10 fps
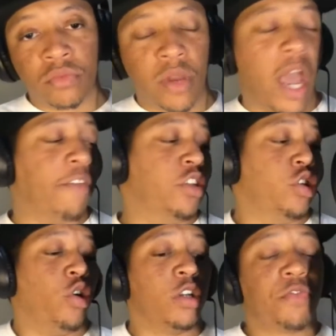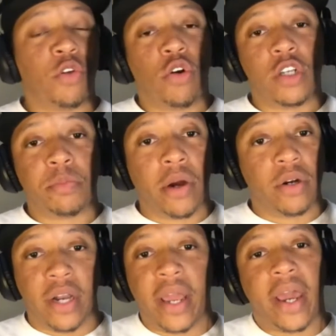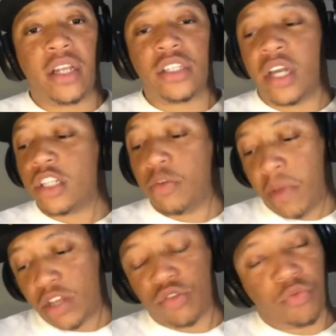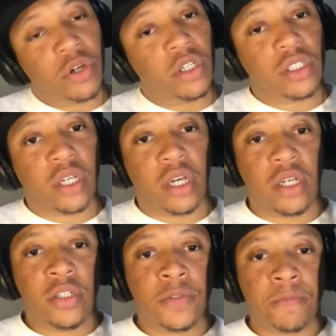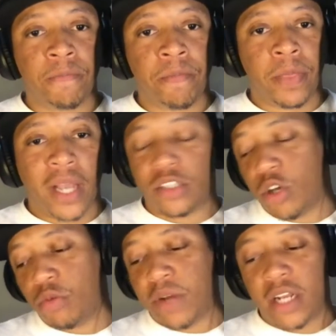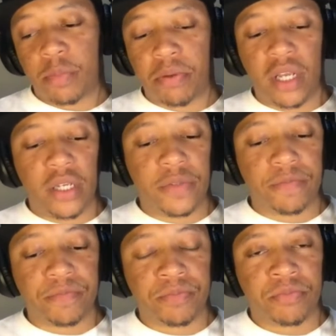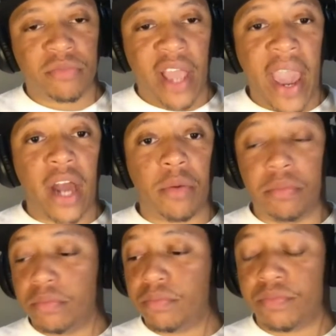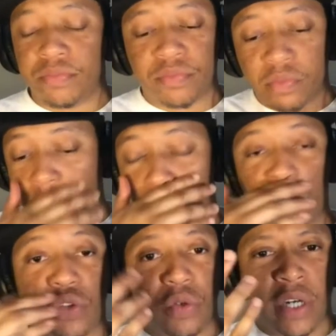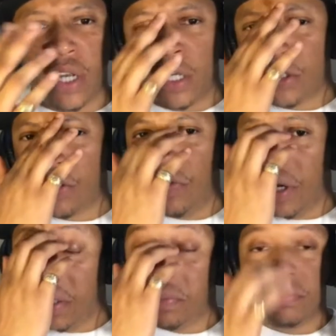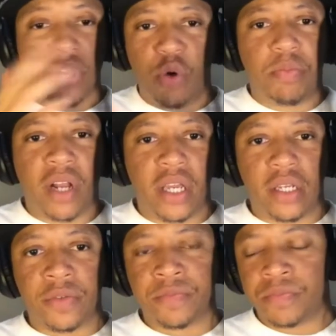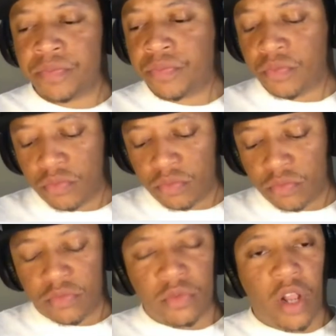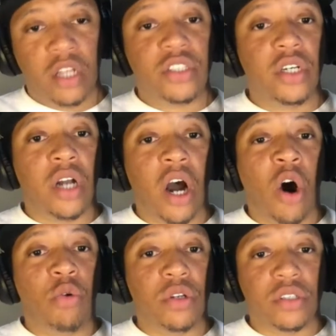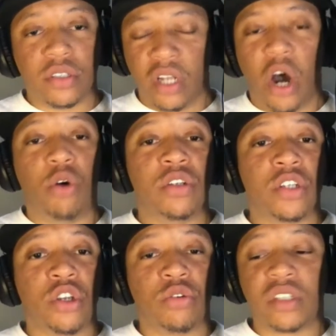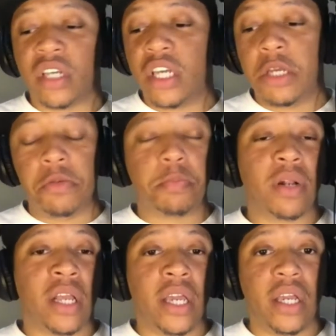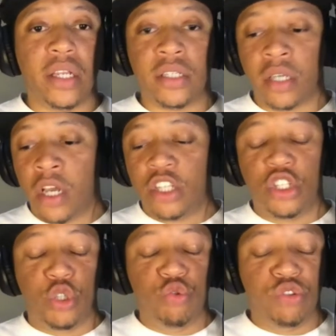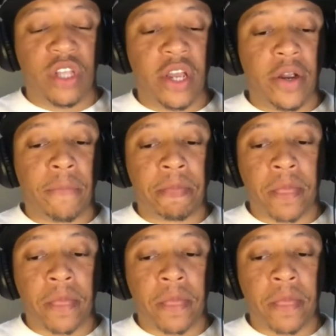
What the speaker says: After George Floyd's murder, they had a chance to make some real change. I told them not to play. Adam, on Twitter and Instagram, don't play until the owners of your teams pledge to use their